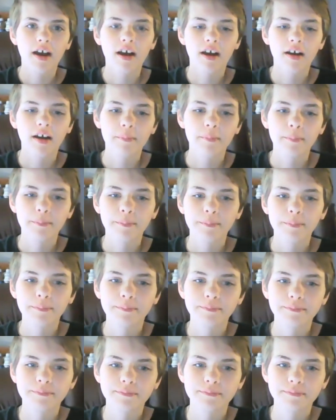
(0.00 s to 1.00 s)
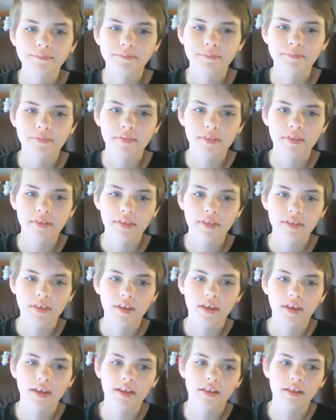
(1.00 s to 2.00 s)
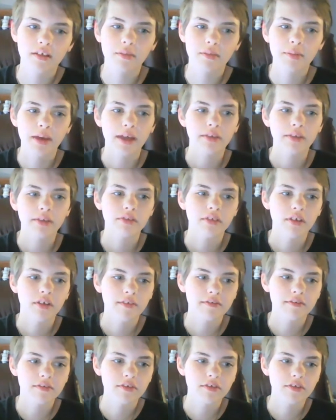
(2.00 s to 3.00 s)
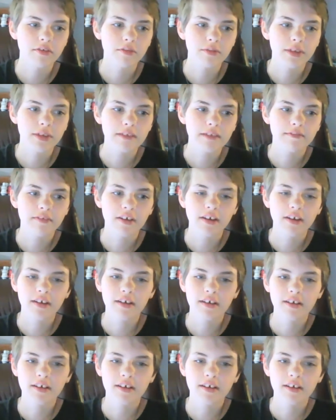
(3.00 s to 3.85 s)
And I'll pass it off to Eva.